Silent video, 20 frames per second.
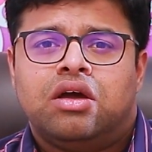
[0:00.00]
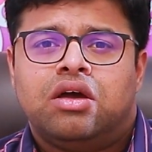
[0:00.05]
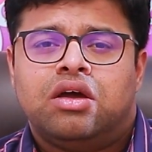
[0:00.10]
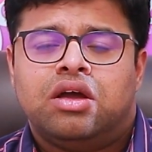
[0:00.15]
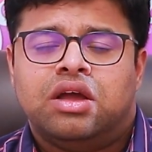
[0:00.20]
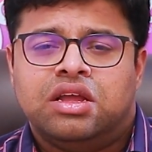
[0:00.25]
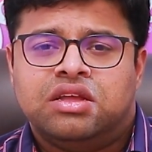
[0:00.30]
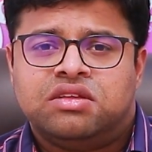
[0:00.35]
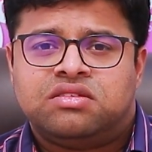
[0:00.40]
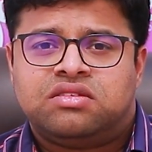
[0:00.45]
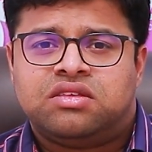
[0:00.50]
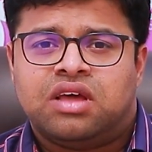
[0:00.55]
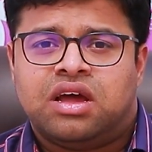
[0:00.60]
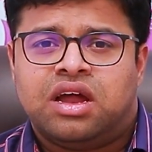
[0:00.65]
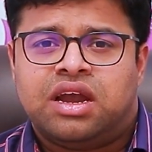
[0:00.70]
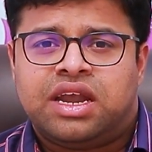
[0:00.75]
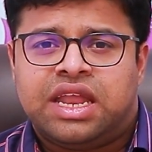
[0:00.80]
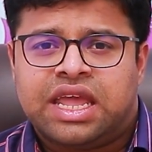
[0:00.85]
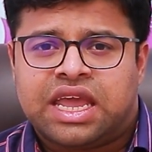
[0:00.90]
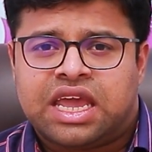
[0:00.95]
is
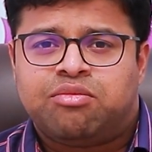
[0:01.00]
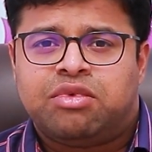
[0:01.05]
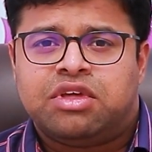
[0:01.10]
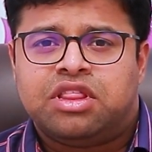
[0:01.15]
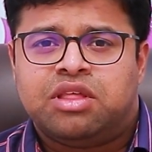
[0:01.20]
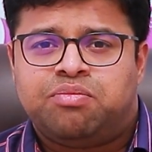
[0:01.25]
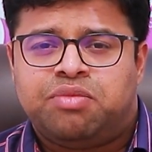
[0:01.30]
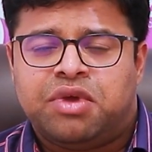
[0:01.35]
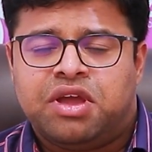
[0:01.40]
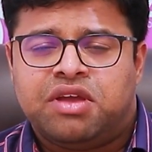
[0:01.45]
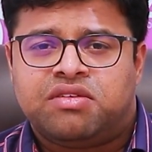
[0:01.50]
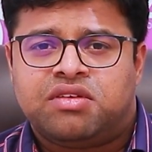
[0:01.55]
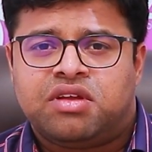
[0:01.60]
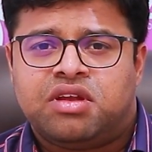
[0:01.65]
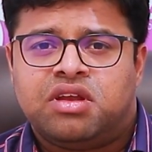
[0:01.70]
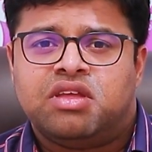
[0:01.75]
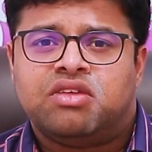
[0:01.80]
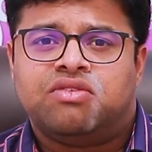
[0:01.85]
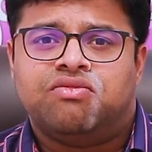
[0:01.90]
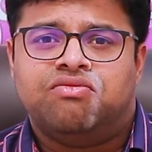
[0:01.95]
taken by the
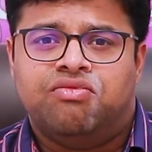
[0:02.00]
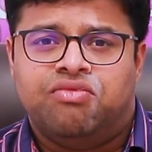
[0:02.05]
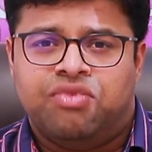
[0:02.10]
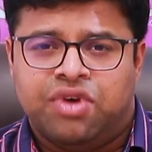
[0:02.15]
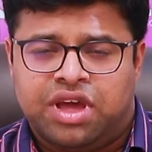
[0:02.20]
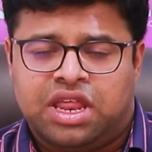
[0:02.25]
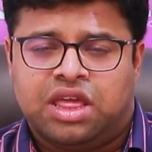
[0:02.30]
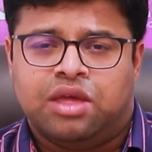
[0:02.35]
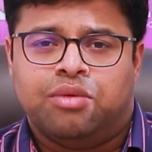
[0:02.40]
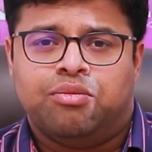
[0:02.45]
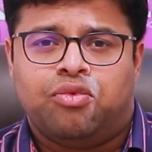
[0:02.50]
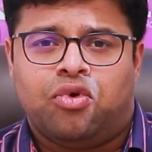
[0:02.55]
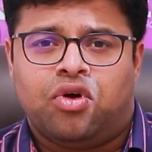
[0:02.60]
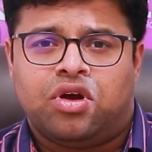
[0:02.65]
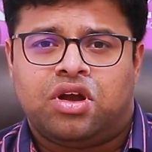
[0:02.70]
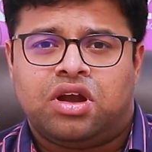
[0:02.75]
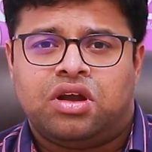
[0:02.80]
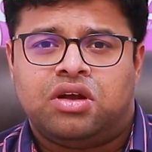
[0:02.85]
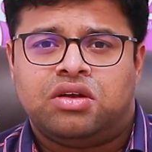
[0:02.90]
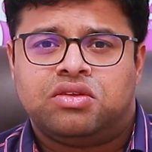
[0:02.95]
patient is very
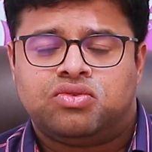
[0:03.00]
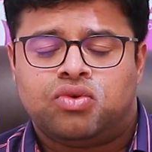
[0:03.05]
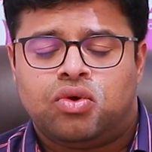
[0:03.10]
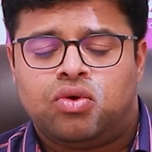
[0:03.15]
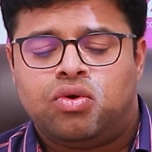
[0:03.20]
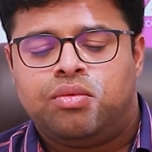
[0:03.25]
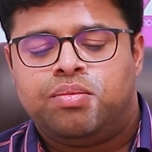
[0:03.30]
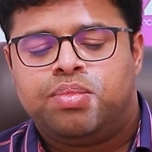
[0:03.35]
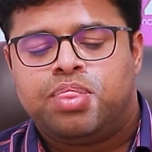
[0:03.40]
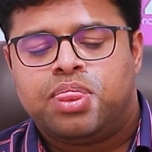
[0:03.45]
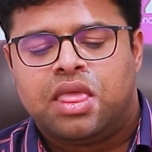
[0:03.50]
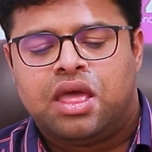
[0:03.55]
important. So